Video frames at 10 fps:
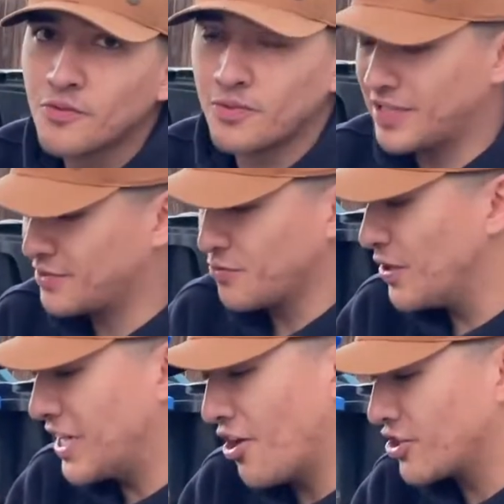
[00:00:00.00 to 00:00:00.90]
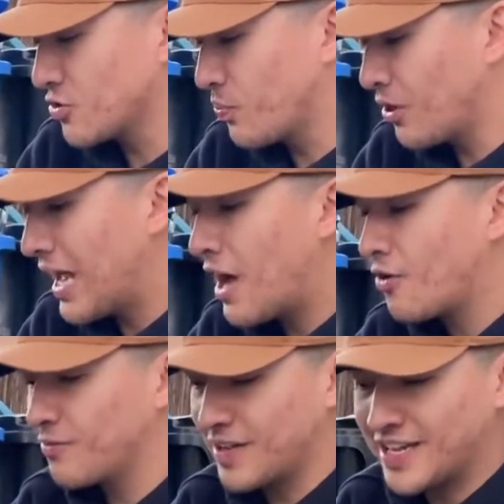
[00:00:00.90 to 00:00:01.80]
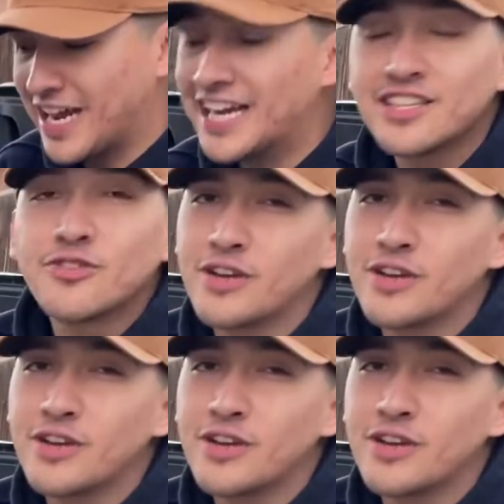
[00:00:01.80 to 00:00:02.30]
it's really hard to pull out, and I do